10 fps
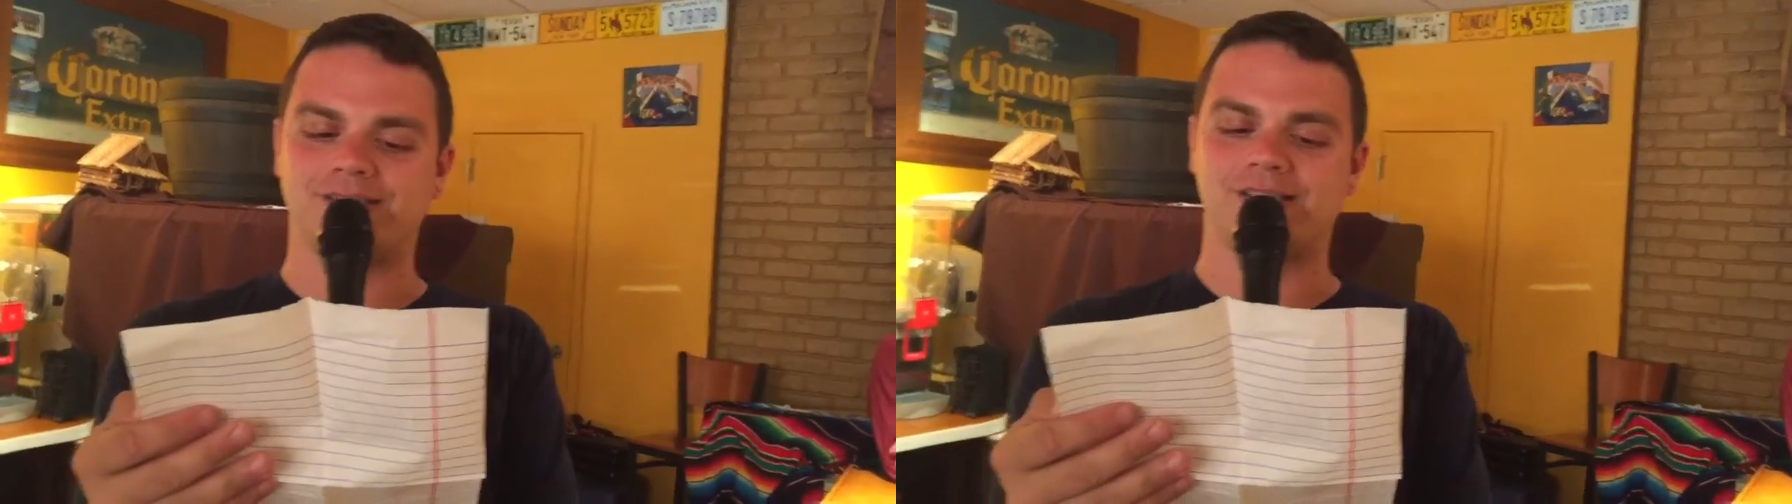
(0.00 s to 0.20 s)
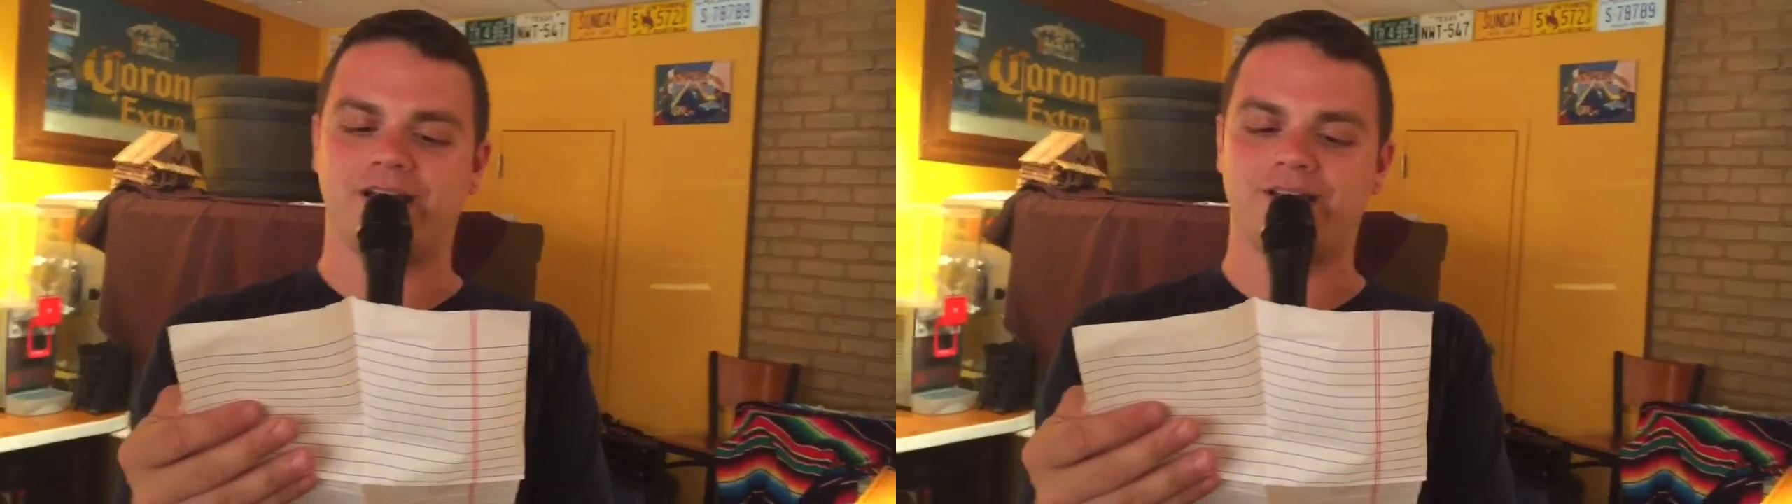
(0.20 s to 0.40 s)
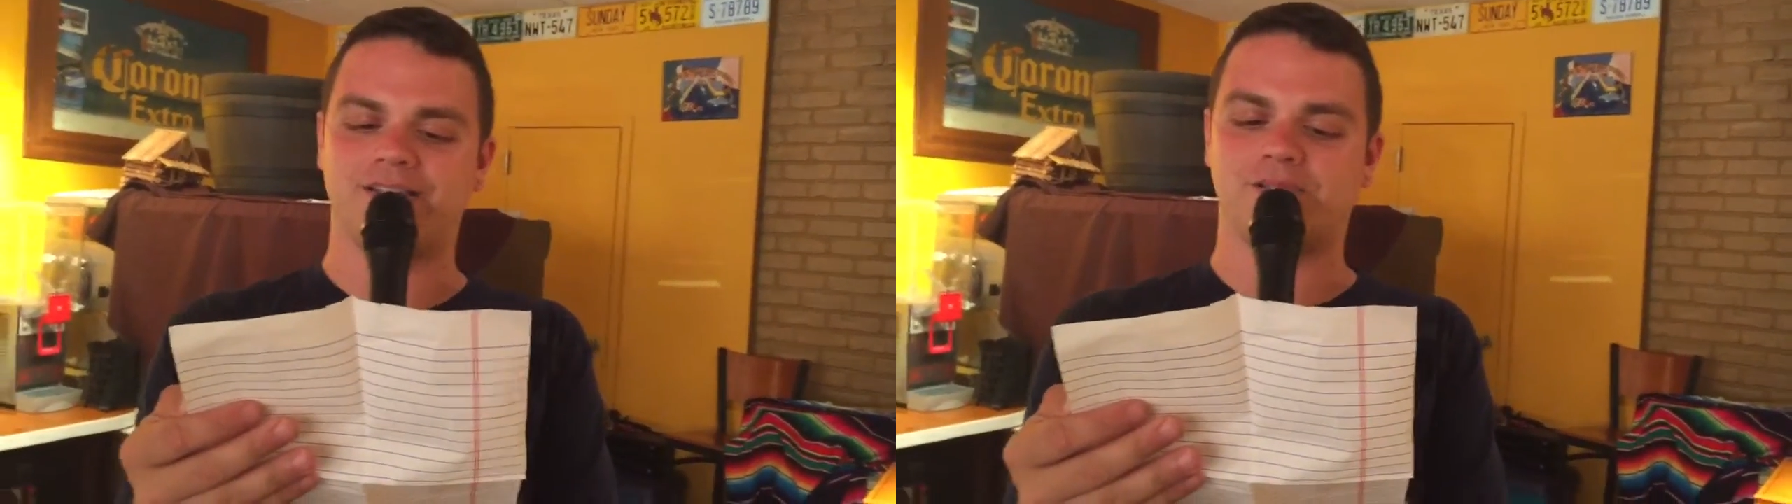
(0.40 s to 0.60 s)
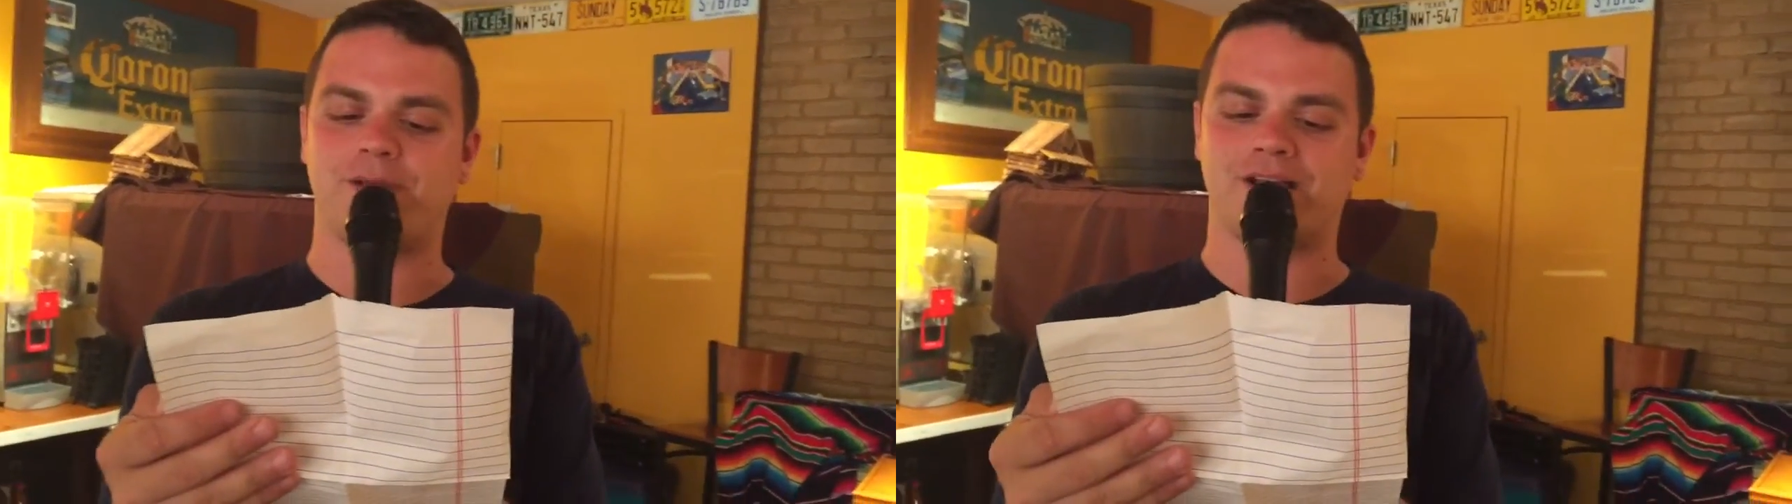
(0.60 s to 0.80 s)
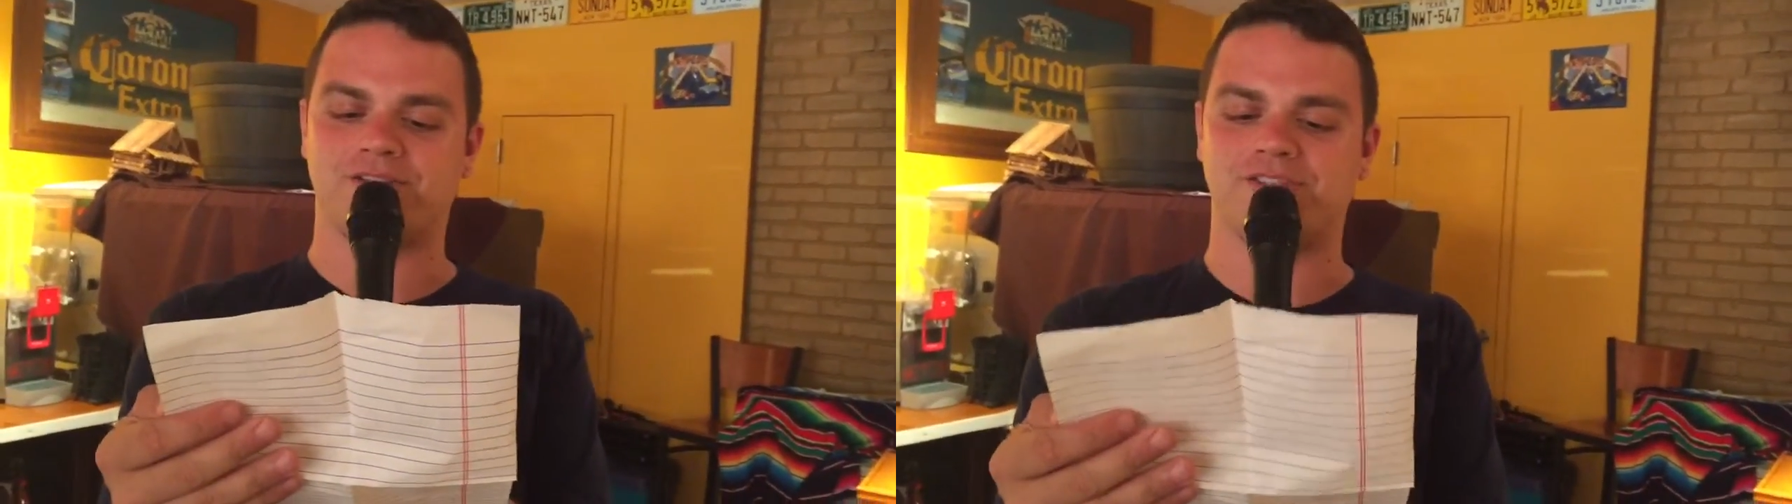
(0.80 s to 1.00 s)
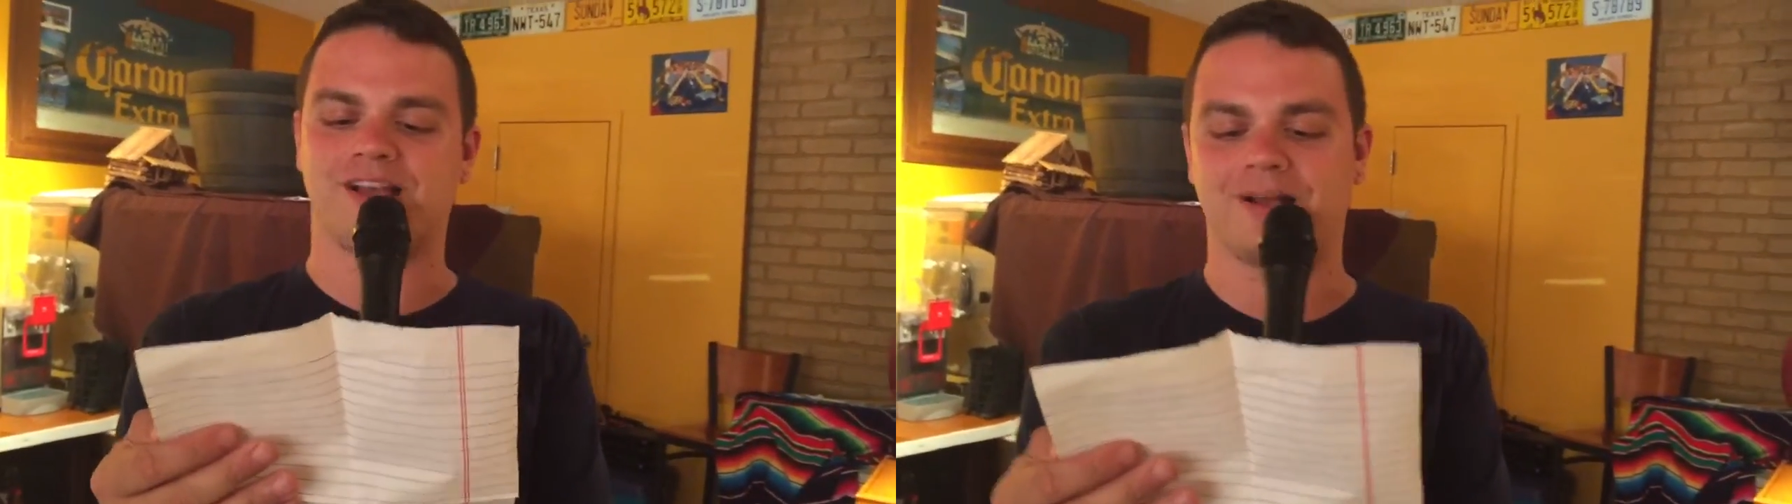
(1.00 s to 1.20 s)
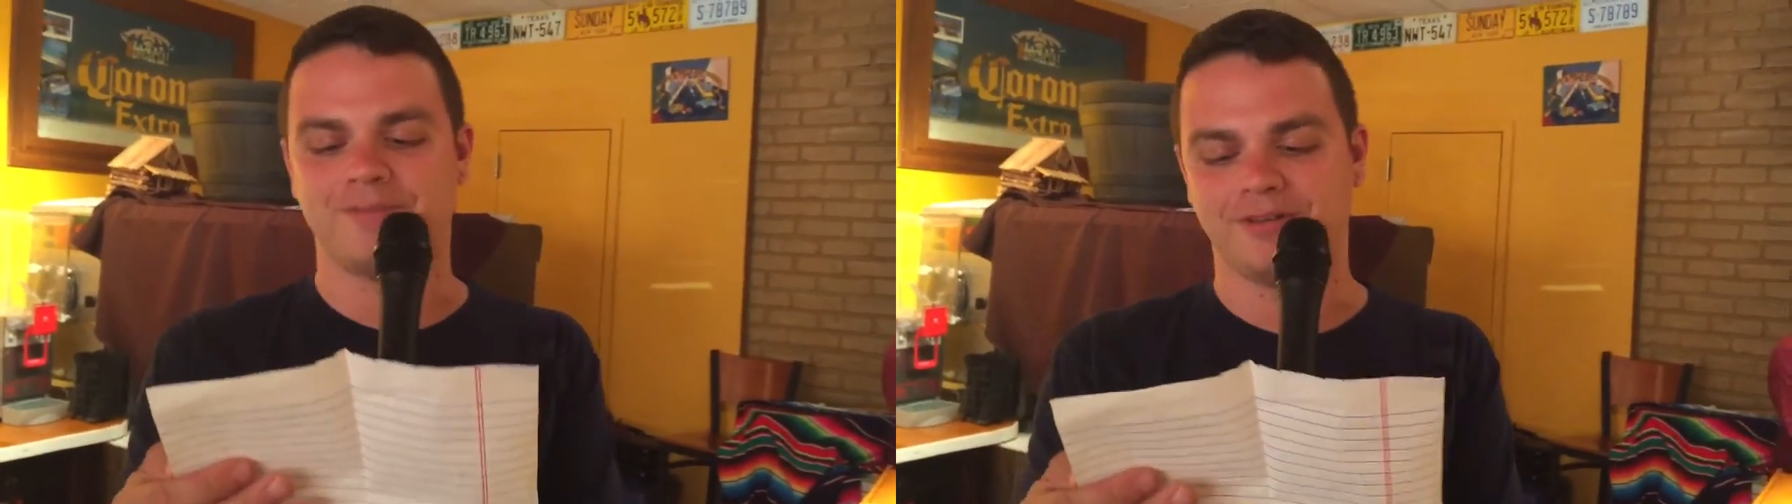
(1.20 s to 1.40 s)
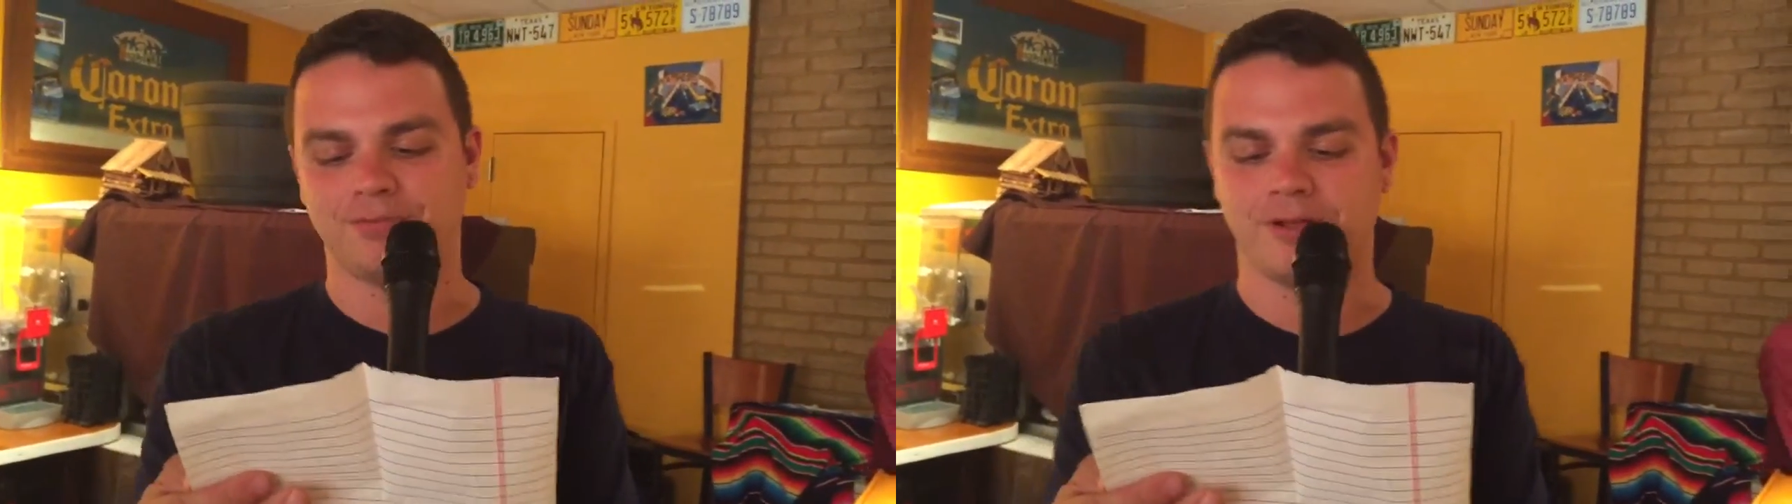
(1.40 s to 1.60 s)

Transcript: scientist Baxter Stockman,